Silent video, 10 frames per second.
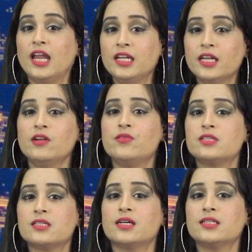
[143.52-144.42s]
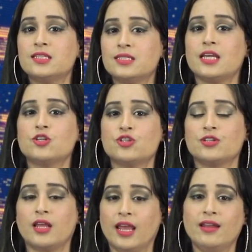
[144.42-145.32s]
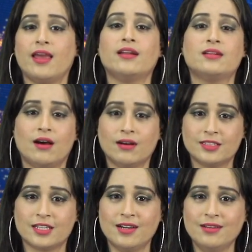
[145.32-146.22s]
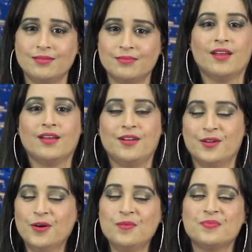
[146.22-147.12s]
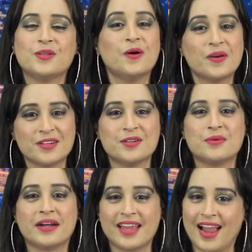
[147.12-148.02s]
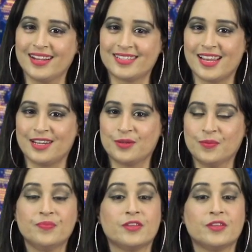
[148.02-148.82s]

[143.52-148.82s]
Indian research station in Antarctica? No? Okay, don't worry, I'll tell you.